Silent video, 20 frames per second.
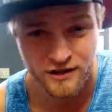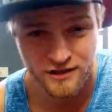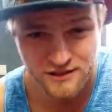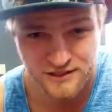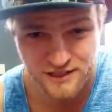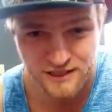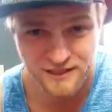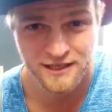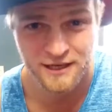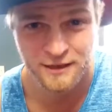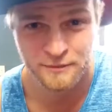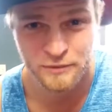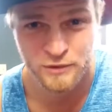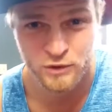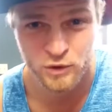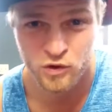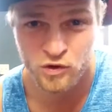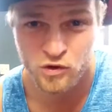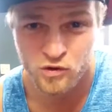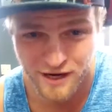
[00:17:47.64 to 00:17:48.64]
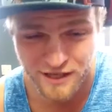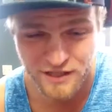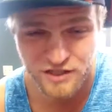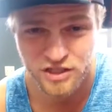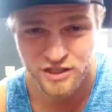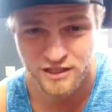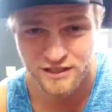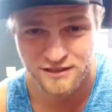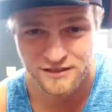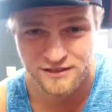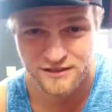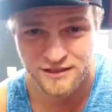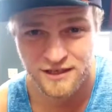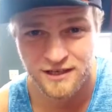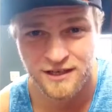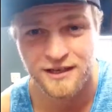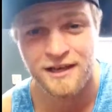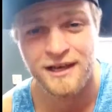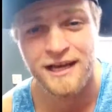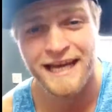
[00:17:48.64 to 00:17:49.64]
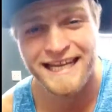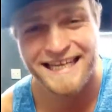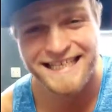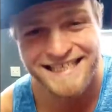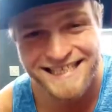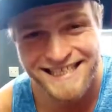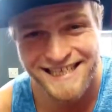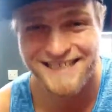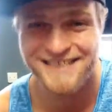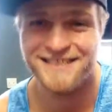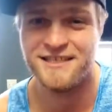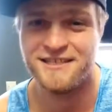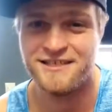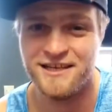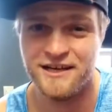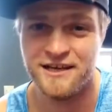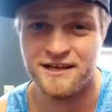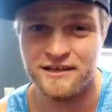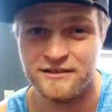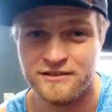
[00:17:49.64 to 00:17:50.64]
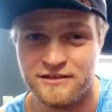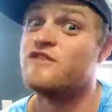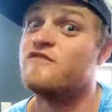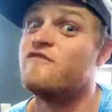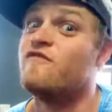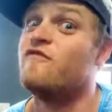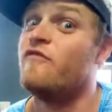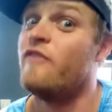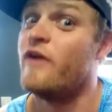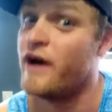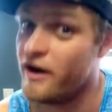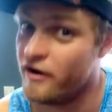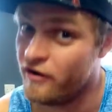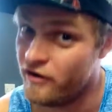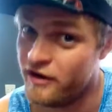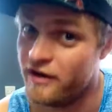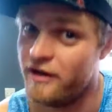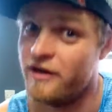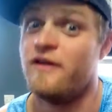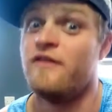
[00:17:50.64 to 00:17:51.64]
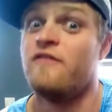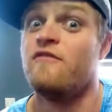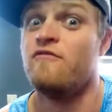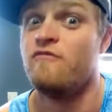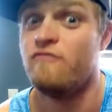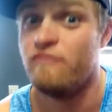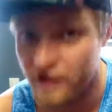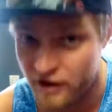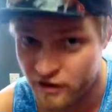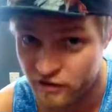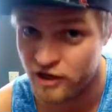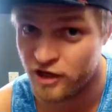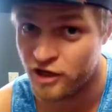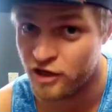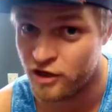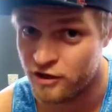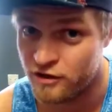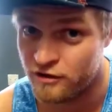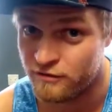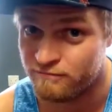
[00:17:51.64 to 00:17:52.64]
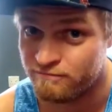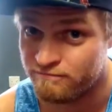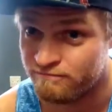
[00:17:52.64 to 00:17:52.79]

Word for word: setups or crunches in 60 seconds is very, very good.